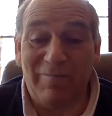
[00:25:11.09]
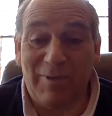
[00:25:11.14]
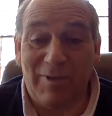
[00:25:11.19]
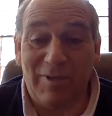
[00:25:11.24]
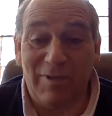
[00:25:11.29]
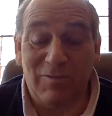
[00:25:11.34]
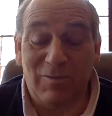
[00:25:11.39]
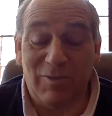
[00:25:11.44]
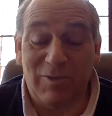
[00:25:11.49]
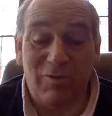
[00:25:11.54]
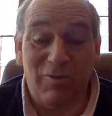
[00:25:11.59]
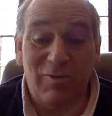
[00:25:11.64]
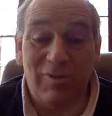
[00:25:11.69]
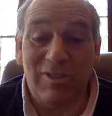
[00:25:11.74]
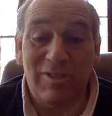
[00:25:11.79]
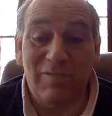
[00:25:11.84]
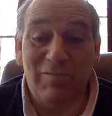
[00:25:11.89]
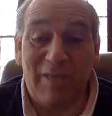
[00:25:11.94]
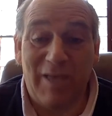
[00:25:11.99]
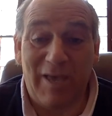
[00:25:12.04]
Because when you're in
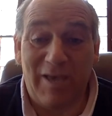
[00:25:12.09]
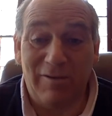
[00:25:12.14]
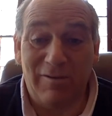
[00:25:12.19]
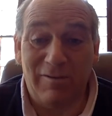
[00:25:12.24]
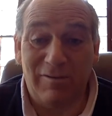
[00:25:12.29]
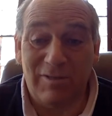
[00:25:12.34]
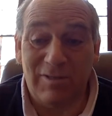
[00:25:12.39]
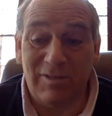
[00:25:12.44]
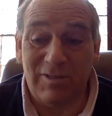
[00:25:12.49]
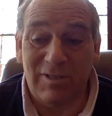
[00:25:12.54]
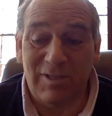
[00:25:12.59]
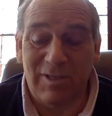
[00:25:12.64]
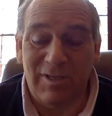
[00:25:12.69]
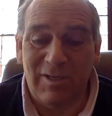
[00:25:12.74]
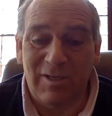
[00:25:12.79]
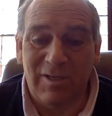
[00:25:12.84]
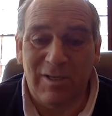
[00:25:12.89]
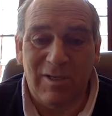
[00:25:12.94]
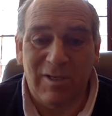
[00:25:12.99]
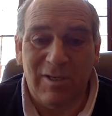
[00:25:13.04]
these patterns,
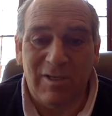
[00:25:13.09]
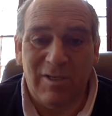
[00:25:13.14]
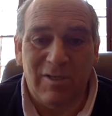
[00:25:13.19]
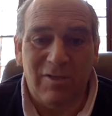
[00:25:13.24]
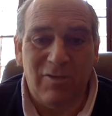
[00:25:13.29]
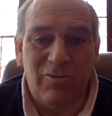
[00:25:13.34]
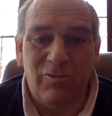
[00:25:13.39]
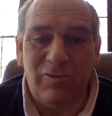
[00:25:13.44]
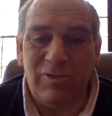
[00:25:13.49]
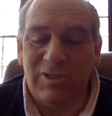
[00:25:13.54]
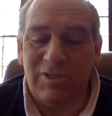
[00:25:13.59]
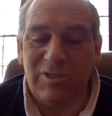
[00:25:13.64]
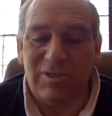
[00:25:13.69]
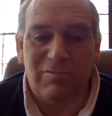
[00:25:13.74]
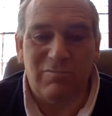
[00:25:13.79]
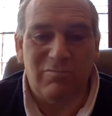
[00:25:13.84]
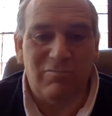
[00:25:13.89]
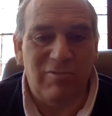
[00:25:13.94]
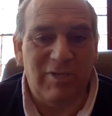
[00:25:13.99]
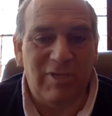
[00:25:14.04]
you
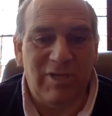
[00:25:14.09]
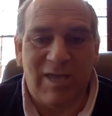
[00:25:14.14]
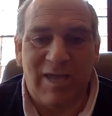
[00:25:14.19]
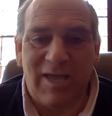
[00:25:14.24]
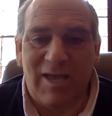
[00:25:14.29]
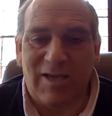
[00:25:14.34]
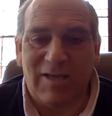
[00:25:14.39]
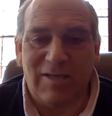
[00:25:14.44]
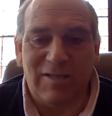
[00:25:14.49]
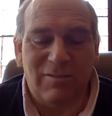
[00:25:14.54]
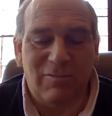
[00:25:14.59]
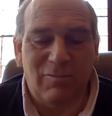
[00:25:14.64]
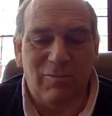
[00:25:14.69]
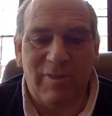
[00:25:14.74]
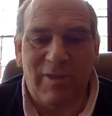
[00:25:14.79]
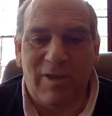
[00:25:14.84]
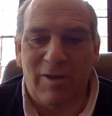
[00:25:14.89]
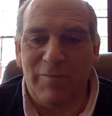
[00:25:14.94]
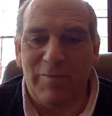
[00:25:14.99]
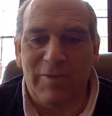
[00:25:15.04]
just reenact
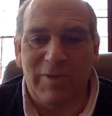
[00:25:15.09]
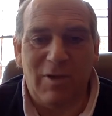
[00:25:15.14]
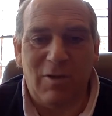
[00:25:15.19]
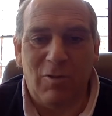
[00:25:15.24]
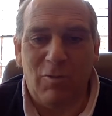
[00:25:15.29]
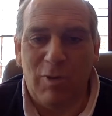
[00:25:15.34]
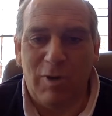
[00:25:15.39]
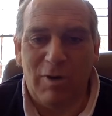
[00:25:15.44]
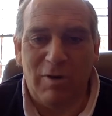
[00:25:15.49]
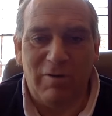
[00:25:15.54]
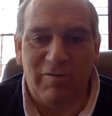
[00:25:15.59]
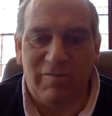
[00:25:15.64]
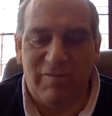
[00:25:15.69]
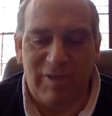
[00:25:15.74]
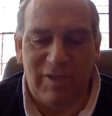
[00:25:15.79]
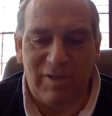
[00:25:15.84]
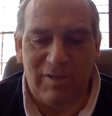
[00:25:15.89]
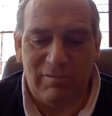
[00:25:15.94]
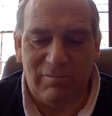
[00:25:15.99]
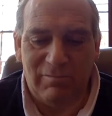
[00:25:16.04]
without being aware of
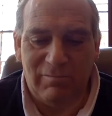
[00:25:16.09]
it